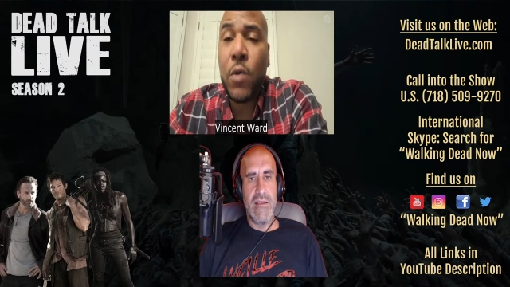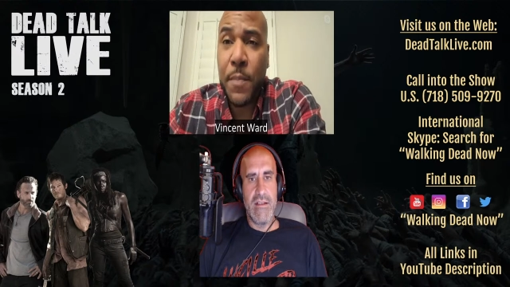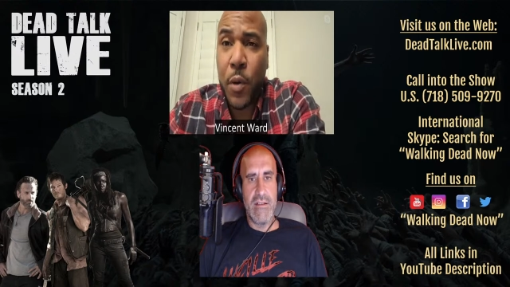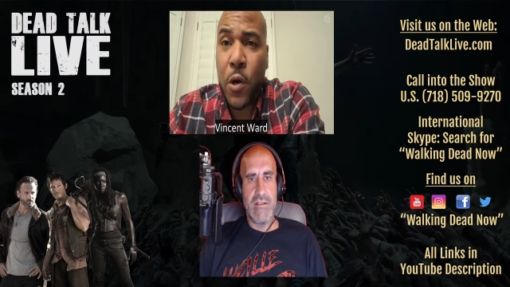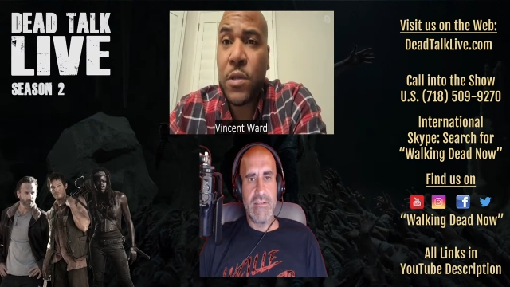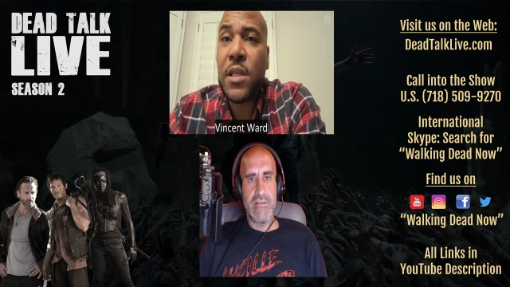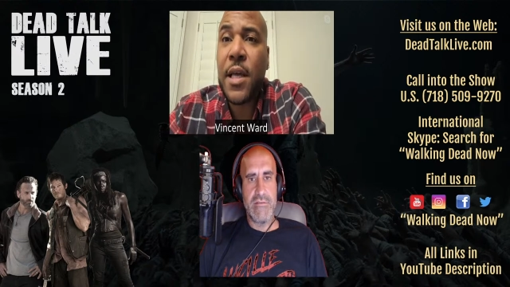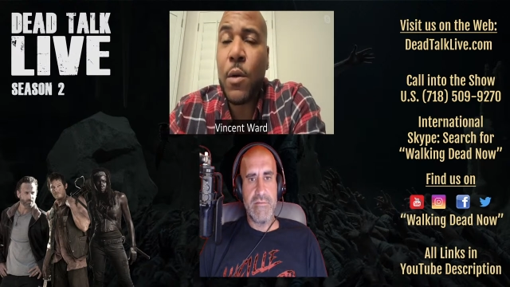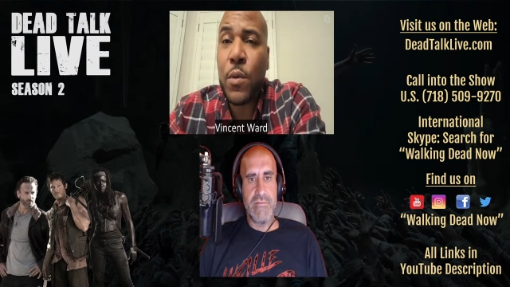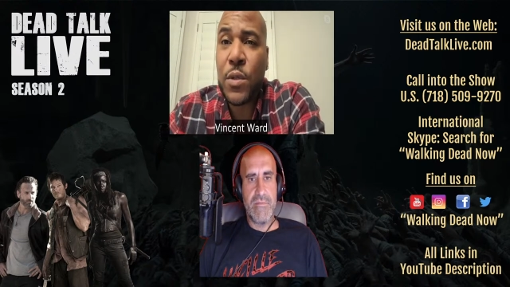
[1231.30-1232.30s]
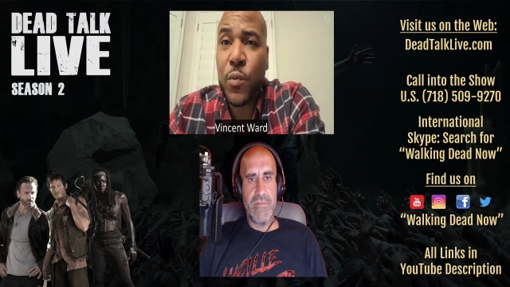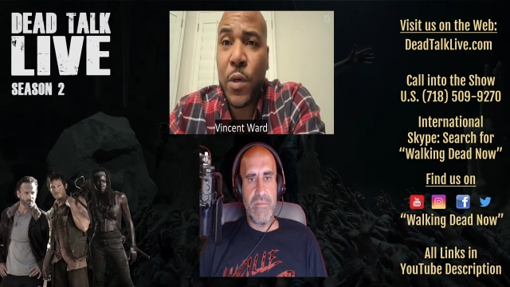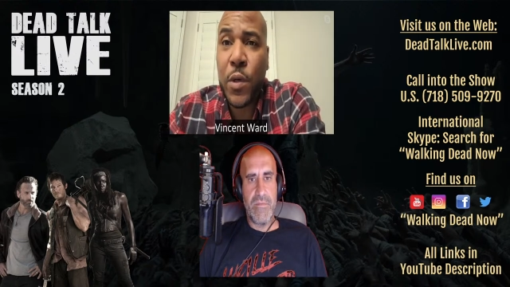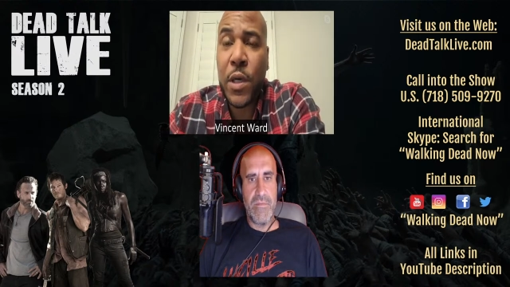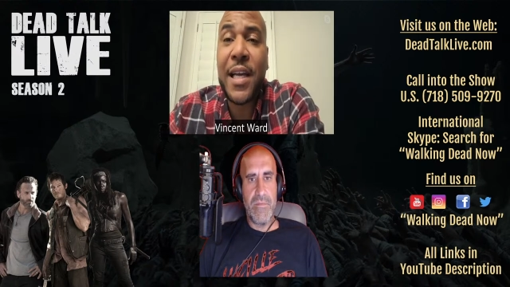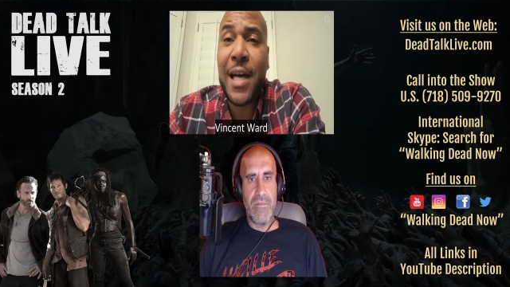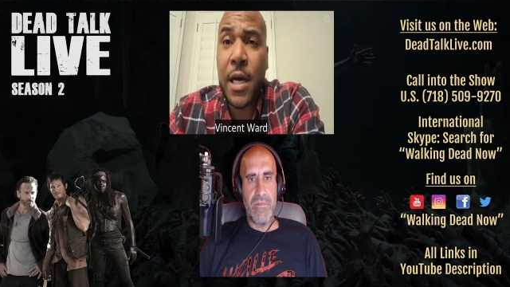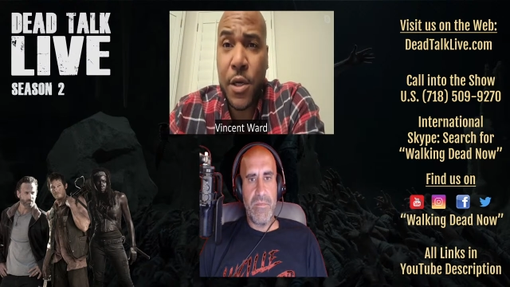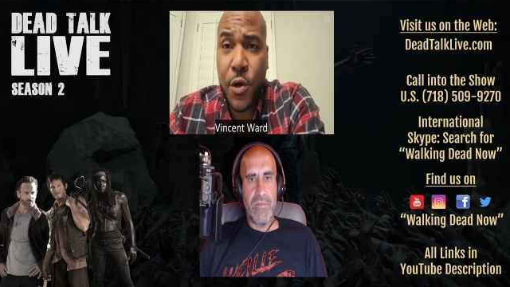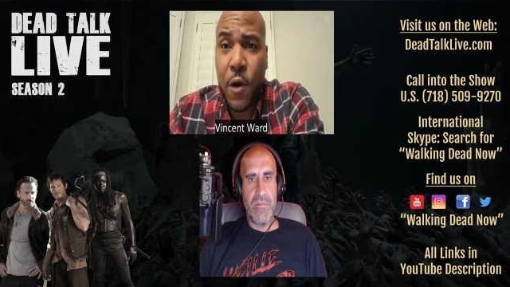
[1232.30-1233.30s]
Speaker 1: only person that was really kind
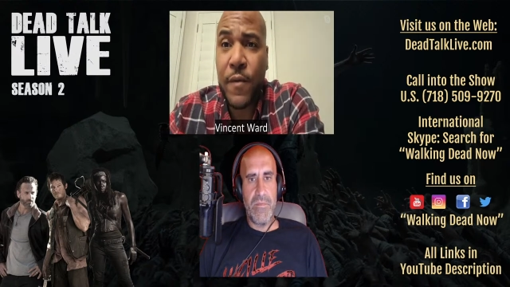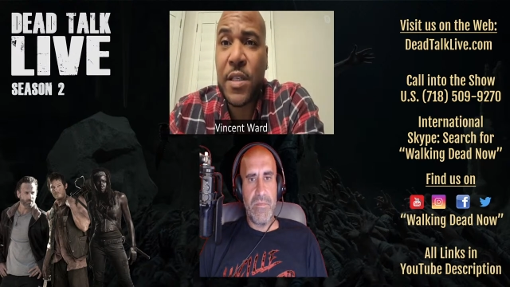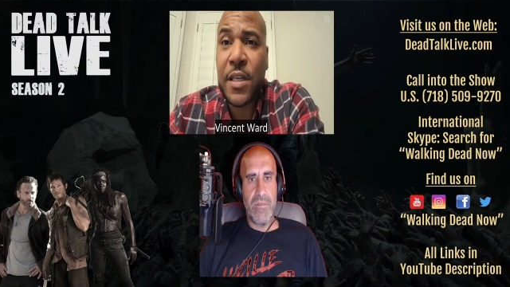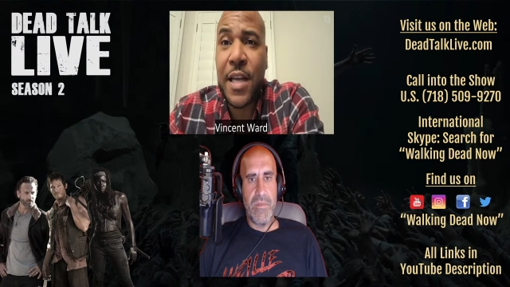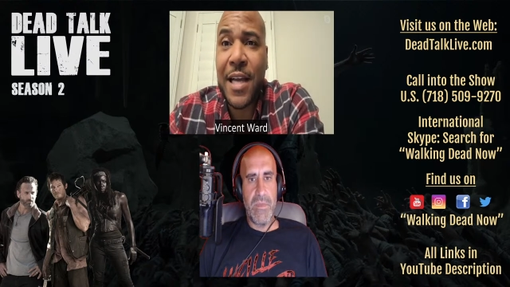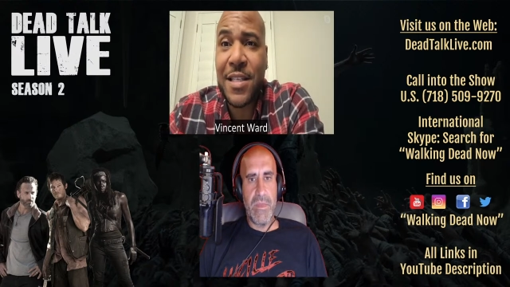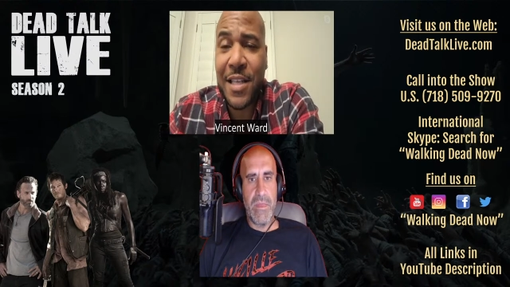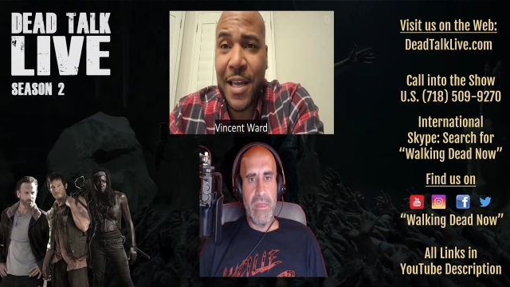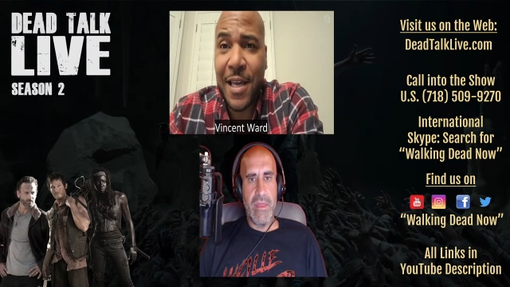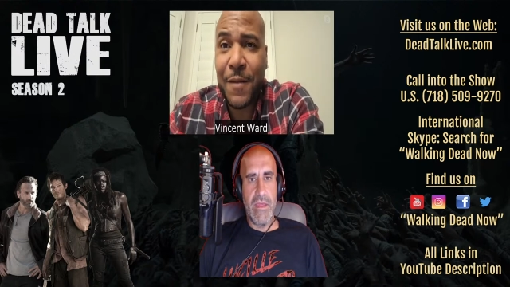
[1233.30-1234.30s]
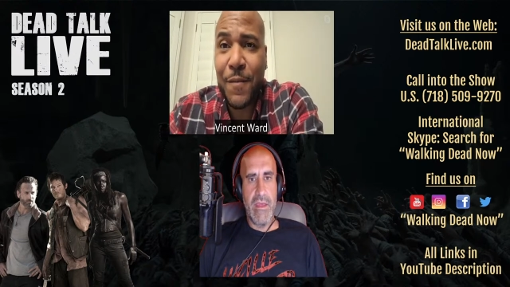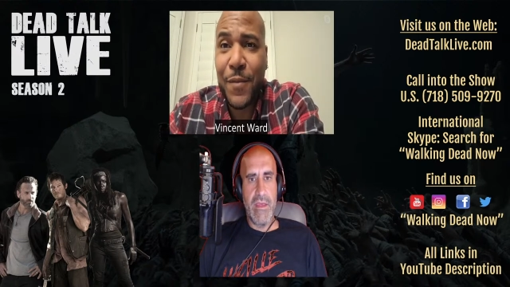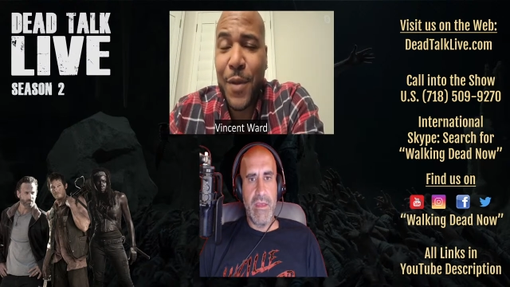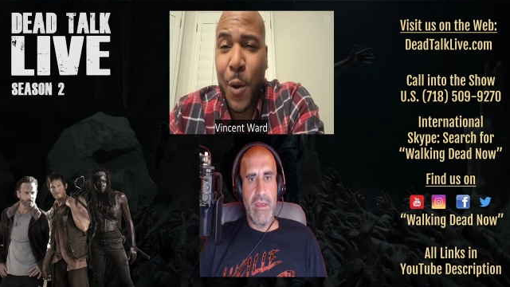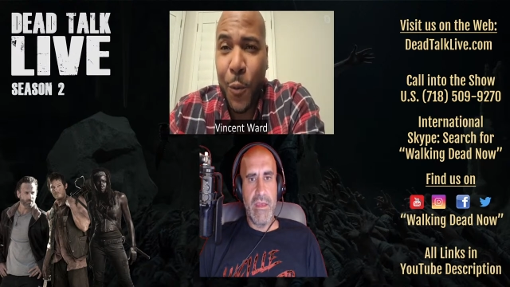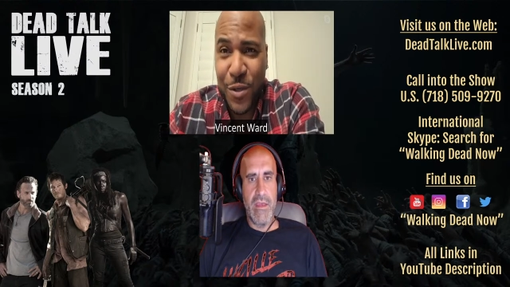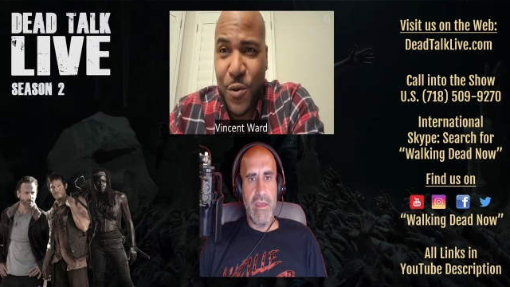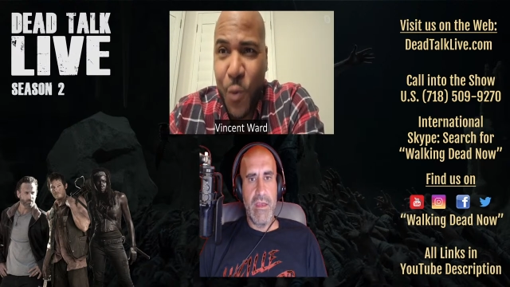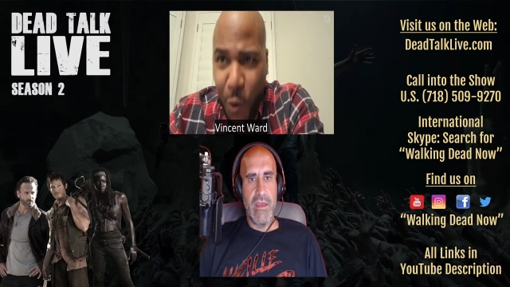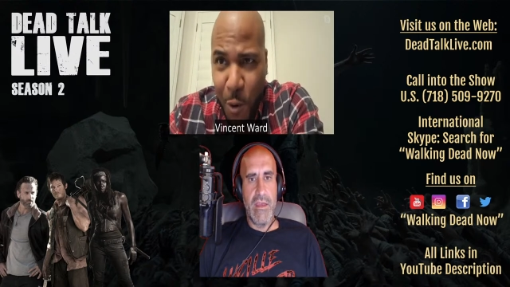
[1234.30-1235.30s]
of nervous in that scene was
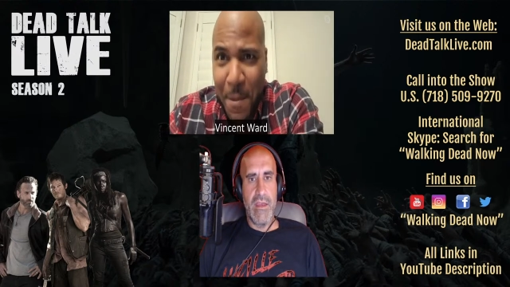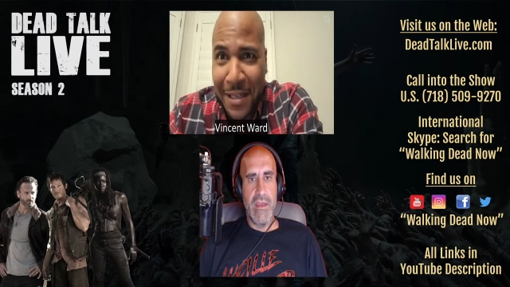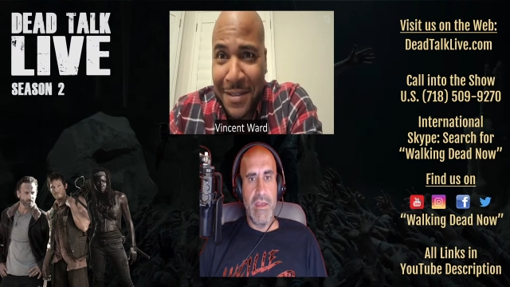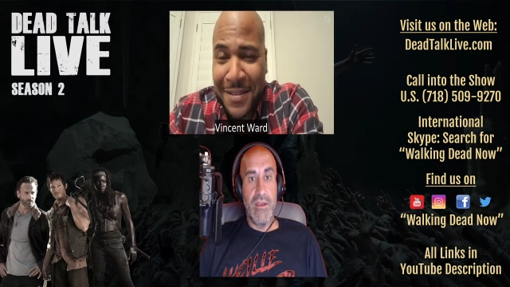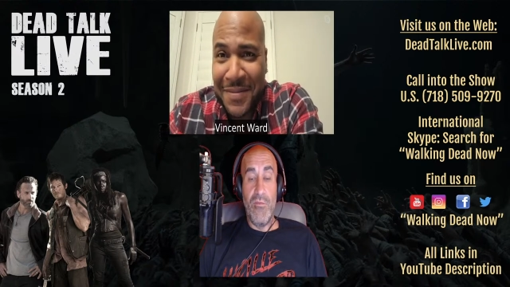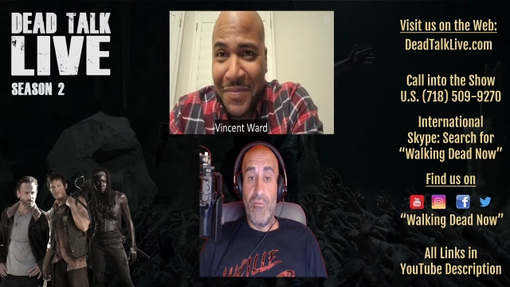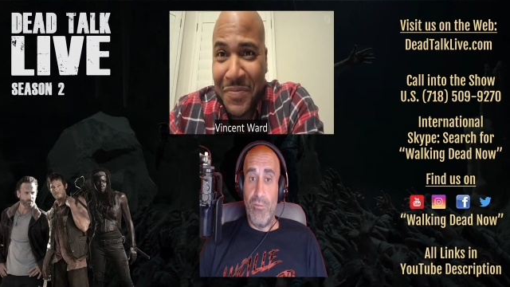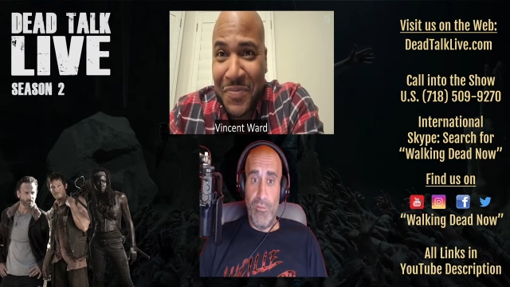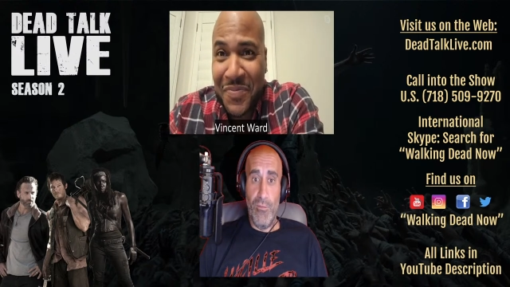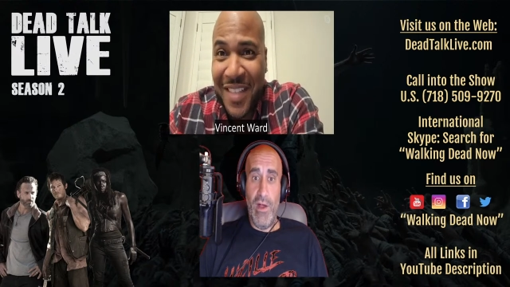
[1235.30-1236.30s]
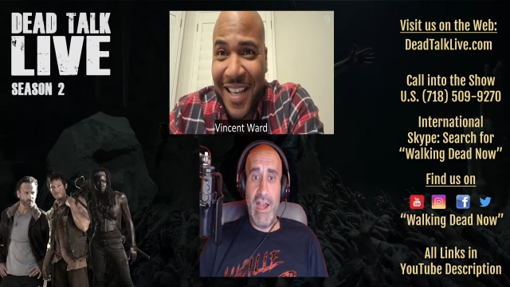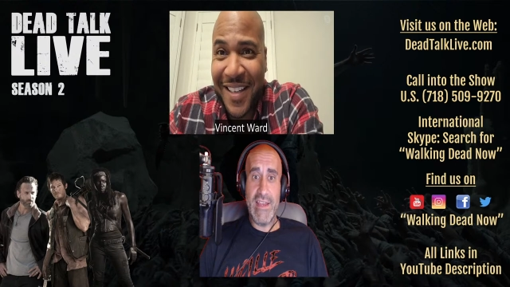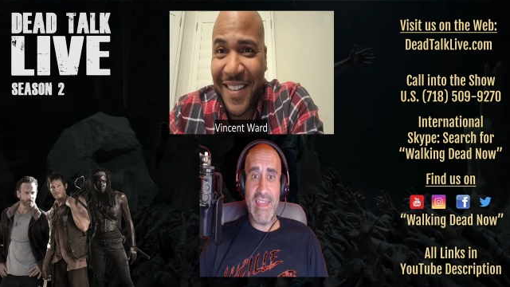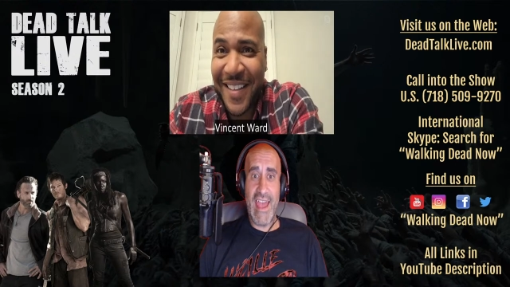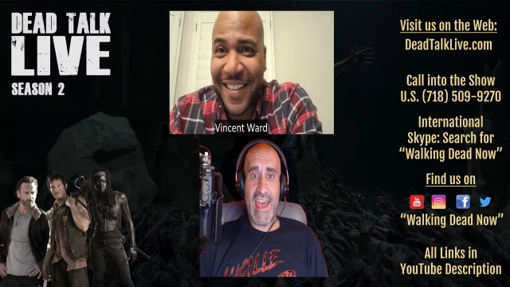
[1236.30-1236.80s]
Norman. Why is